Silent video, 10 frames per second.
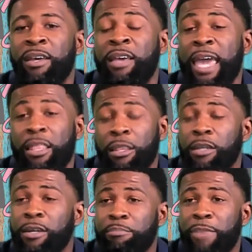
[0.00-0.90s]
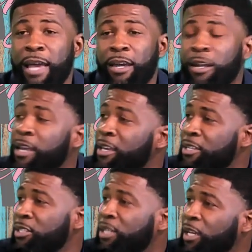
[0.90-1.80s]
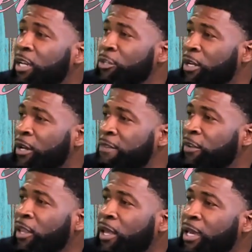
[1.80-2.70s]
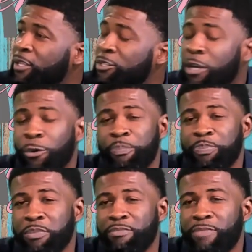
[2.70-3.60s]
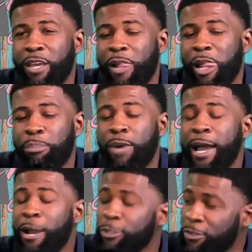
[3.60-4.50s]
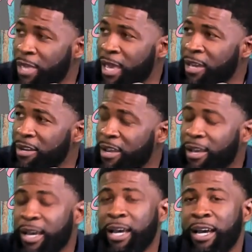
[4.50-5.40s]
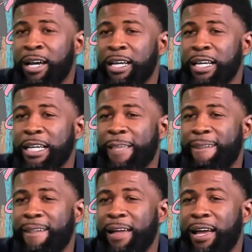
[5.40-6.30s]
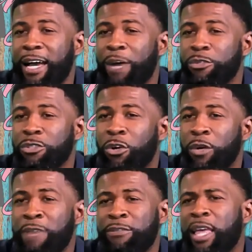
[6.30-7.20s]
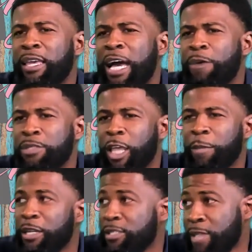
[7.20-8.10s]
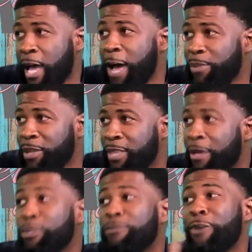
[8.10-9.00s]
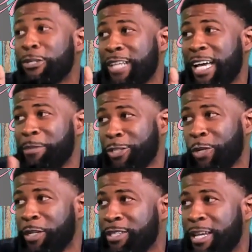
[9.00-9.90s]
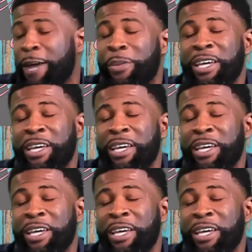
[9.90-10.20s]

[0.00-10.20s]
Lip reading: And looking on back on it, I guess he did. You know, I felt like, so prior to that, I felt like God was telling me to stop at that. That was the first time he told me to stop.